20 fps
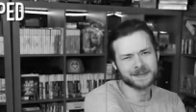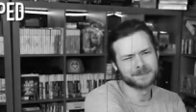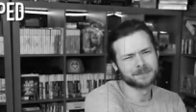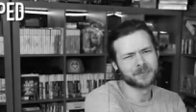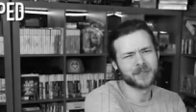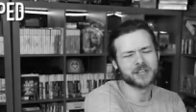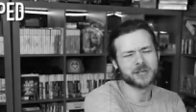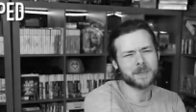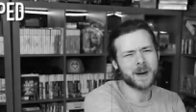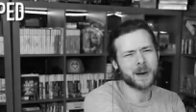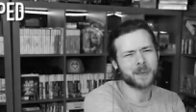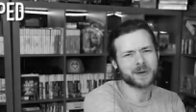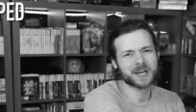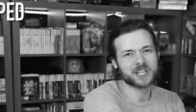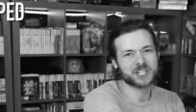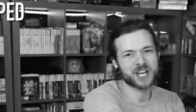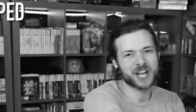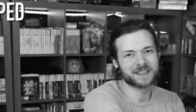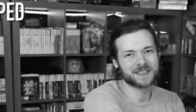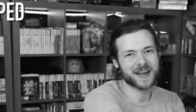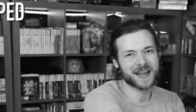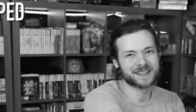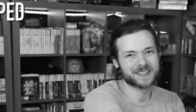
Then you might want to check that